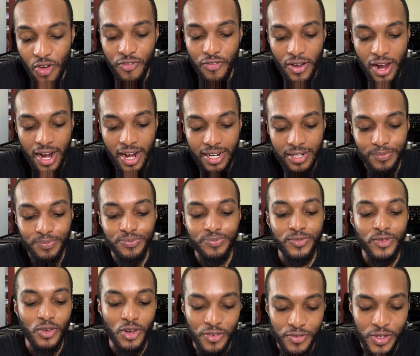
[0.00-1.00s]
far,
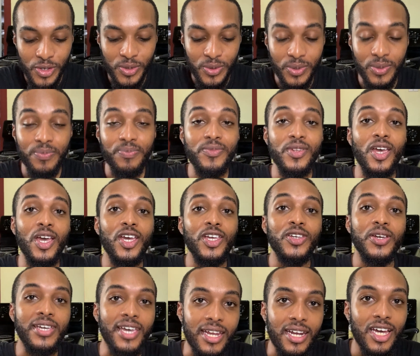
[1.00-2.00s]
review,
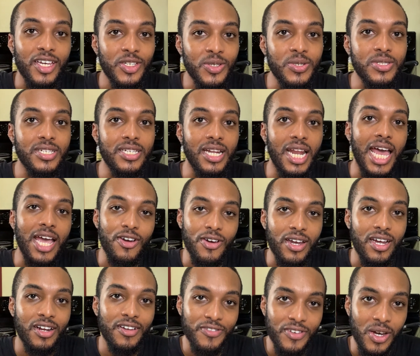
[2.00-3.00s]
you cannot use it like
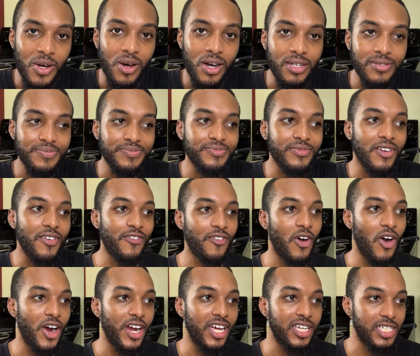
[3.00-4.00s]
regular flour
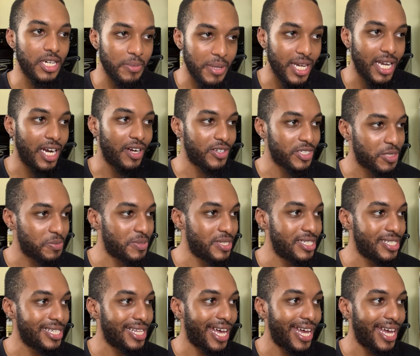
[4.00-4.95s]
for your Jamaican recipes,